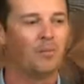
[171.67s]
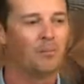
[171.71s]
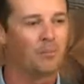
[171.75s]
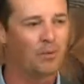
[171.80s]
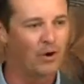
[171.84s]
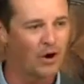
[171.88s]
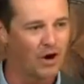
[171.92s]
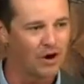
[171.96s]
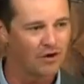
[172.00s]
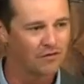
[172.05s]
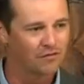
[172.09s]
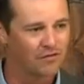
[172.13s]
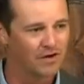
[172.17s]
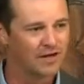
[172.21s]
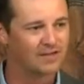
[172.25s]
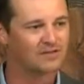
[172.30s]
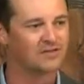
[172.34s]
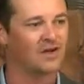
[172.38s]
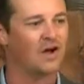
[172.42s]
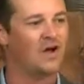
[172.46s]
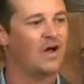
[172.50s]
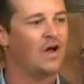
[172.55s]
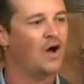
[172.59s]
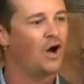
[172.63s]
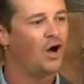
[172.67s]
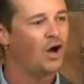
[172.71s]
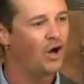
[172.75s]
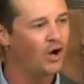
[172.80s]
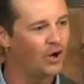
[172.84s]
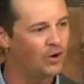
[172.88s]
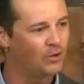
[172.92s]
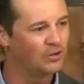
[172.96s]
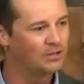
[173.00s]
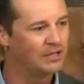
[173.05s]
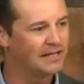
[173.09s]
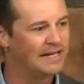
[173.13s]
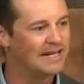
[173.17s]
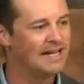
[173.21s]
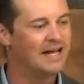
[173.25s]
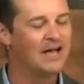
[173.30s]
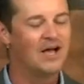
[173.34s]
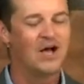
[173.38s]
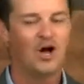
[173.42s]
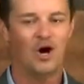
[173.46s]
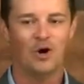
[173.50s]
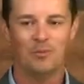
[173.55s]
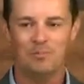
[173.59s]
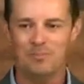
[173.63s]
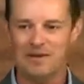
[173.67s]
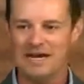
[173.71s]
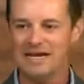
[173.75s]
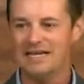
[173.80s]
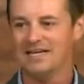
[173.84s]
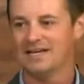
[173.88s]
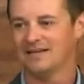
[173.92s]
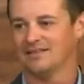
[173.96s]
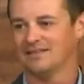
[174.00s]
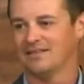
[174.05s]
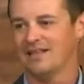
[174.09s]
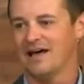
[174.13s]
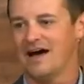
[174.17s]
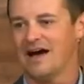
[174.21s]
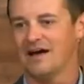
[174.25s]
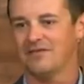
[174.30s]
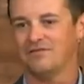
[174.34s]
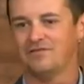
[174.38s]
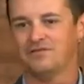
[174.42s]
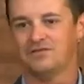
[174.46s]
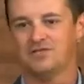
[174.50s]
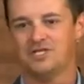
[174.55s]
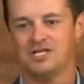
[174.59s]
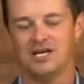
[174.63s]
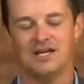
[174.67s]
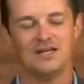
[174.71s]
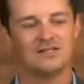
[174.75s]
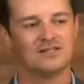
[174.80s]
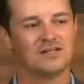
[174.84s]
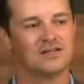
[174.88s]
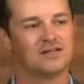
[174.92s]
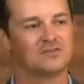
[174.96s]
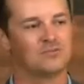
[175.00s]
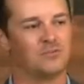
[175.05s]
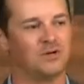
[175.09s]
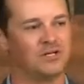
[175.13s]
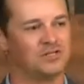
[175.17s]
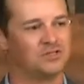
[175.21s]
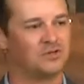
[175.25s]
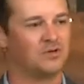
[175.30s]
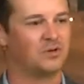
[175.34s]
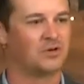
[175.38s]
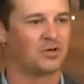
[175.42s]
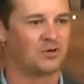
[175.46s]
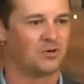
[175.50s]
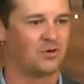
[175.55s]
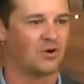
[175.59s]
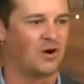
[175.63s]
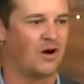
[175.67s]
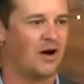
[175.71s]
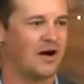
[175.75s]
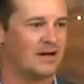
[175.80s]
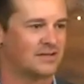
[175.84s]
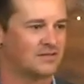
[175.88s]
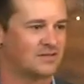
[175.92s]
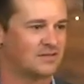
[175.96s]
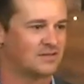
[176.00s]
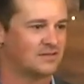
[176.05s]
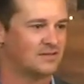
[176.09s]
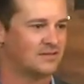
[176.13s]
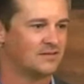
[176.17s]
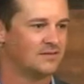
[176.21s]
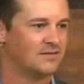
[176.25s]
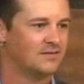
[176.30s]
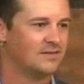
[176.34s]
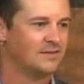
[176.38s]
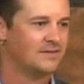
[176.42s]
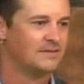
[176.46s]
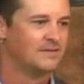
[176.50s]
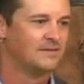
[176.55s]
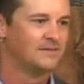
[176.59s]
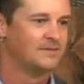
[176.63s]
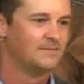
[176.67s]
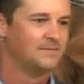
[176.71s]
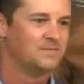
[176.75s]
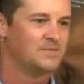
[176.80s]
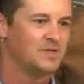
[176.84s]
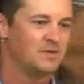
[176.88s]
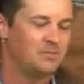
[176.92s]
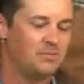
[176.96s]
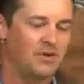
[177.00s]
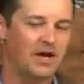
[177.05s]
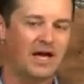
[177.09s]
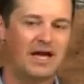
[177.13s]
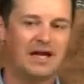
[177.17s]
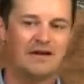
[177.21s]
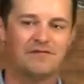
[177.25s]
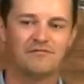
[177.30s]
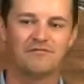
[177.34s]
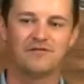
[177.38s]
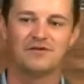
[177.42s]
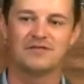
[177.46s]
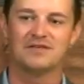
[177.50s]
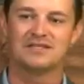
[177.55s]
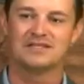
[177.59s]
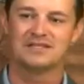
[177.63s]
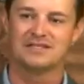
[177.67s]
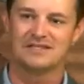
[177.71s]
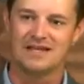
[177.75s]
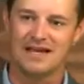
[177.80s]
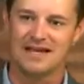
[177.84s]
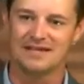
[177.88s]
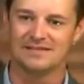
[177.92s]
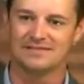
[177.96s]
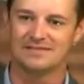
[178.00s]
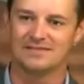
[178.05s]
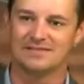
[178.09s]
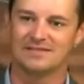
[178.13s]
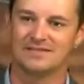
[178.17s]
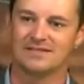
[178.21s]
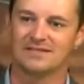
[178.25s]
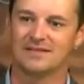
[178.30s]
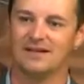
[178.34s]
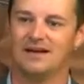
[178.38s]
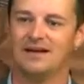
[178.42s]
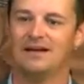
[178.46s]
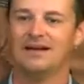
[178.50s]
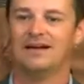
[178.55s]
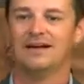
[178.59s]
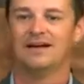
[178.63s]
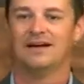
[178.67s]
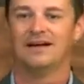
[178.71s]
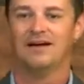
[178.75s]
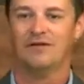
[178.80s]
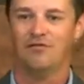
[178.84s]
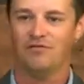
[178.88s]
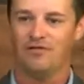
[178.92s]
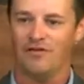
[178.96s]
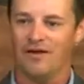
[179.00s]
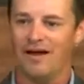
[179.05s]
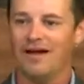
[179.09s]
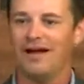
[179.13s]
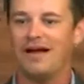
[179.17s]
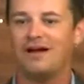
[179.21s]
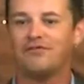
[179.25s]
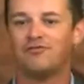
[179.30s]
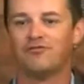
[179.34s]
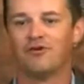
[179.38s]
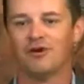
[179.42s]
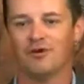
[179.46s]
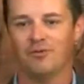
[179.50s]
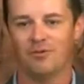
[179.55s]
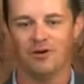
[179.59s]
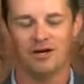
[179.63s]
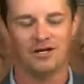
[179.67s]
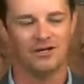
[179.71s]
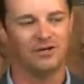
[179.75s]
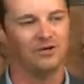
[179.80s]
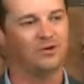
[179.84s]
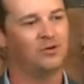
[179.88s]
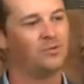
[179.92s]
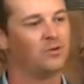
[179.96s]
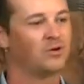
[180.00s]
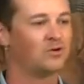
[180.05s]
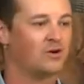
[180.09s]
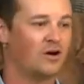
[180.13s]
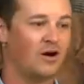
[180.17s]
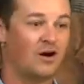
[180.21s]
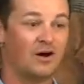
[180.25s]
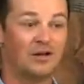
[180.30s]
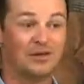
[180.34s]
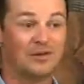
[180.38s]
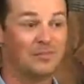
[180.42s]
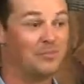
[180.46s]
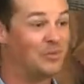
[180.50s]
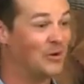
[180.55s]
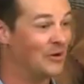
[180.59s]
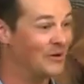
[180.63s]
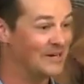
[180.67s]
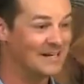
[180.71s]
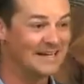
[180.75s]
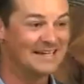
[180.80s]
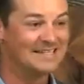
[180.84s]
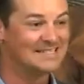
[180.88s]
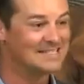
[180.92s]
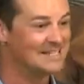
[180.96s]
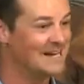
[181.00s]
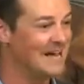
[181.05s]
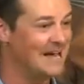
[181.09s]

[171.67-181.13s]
perfect, holy, obedient life, Jesus went to a cross to pay for the sins of everyone who will call upon his